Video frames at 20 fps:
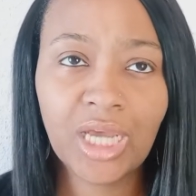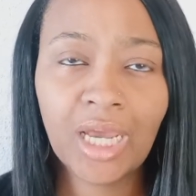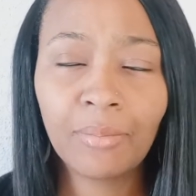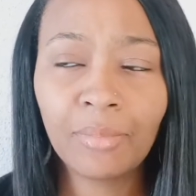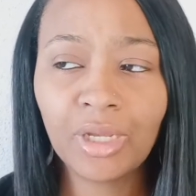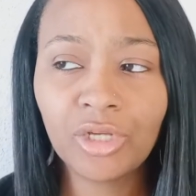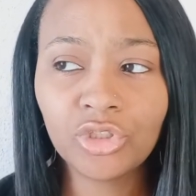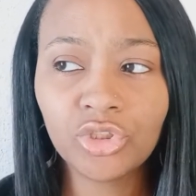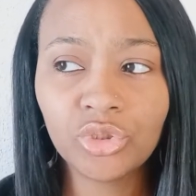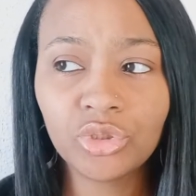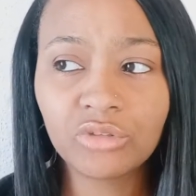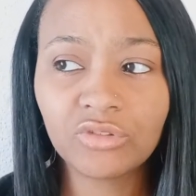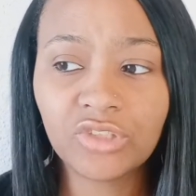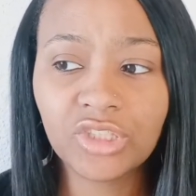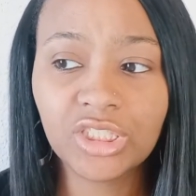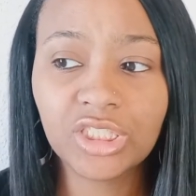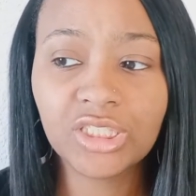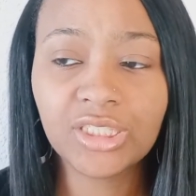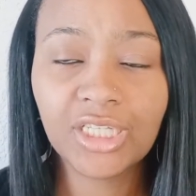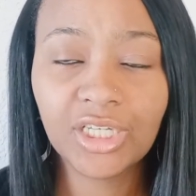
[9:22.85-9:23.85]
I'm not sure if
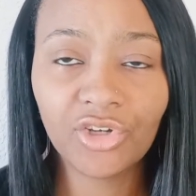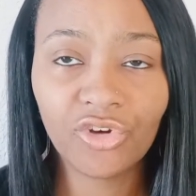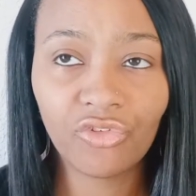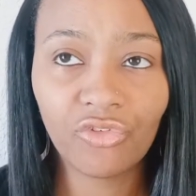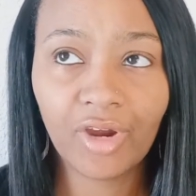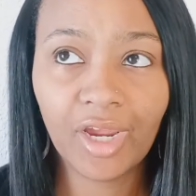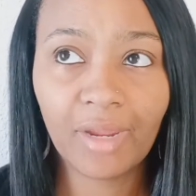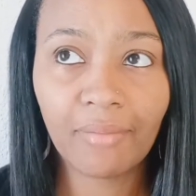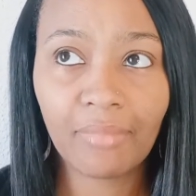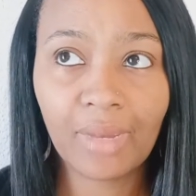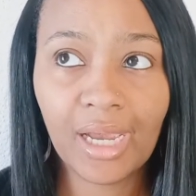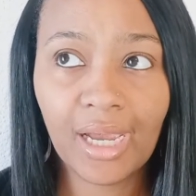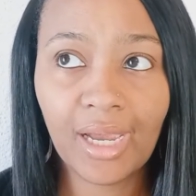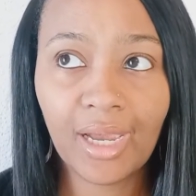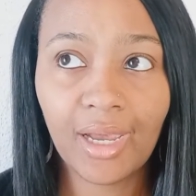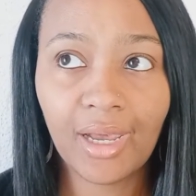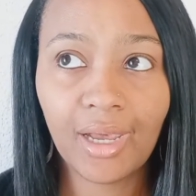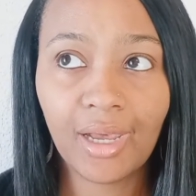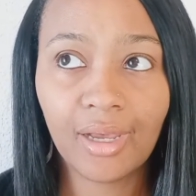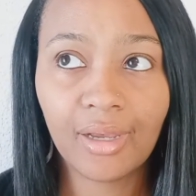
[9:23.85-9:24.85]
she can decorate
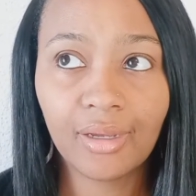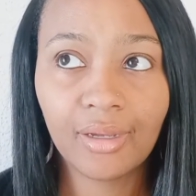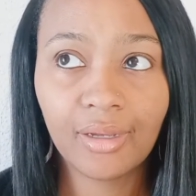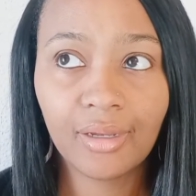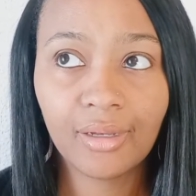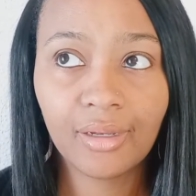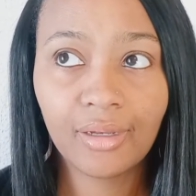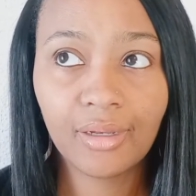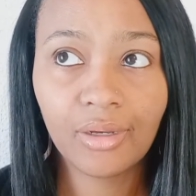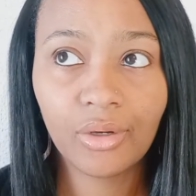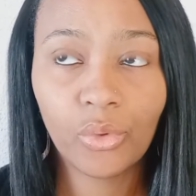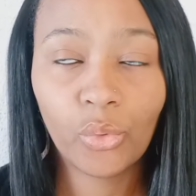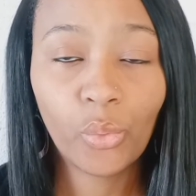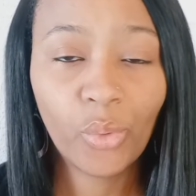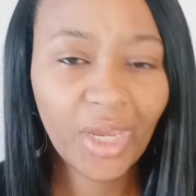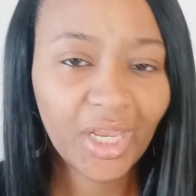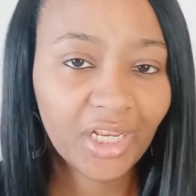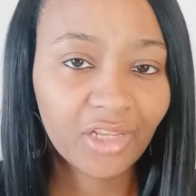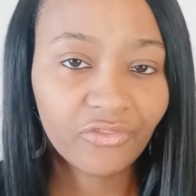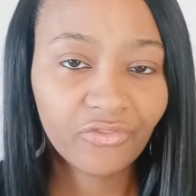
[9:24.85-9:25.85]
my
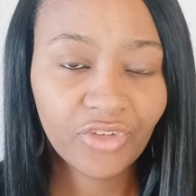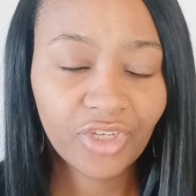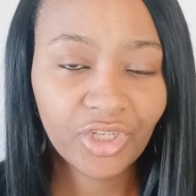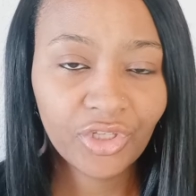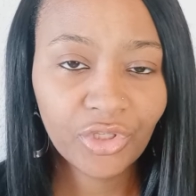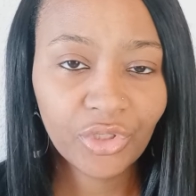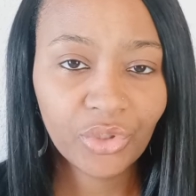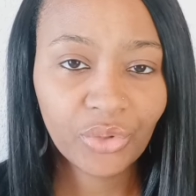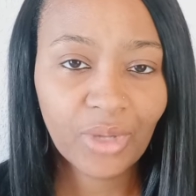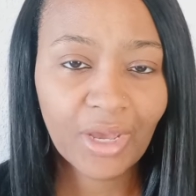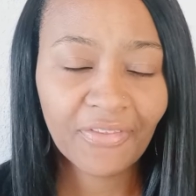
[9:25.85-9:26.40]
wedding venue.